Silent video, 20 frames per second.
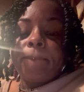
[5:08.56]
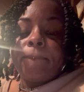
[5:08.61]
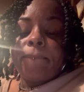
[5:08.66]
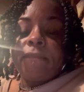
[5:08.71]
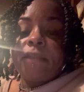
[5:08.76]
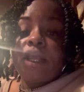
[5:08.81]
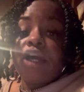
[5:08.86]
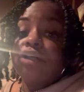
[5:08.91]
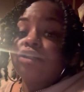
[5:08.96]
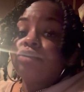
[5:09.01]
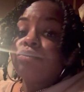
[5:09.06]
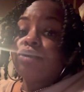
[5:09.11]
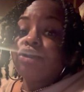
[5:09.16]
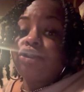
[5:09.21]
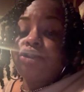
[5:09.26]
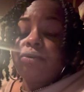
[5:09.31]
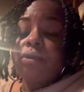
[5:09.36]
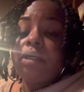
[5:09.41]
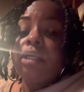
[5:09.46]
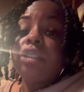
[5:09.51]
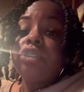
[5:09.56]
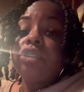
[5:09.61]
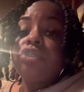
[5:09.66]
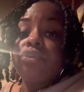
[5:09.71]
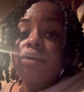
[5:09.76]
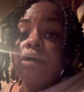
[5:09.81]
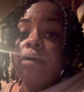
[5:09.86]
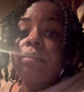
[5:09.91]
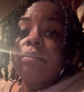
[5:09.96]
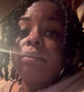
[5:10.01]
Because once you get in
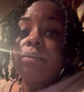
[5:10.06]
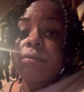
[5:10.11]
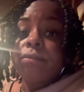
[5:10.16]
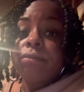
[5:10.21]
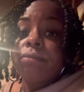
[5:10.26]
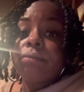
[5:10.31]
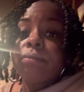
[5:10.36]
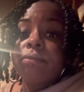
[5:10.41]
trouble,